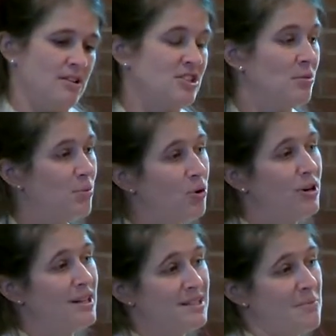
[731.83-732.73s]

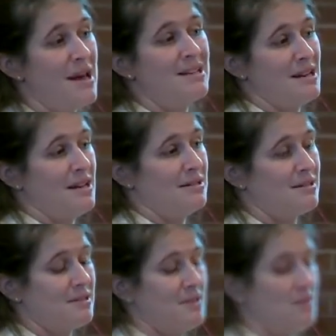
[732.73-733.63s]
support its
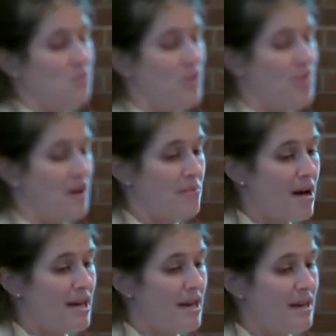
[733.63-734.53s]
maintenance with their
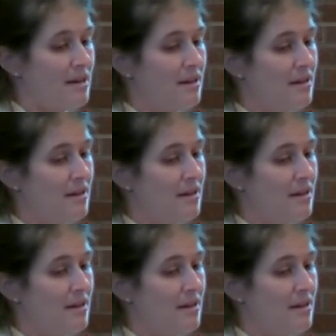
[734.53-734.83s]
money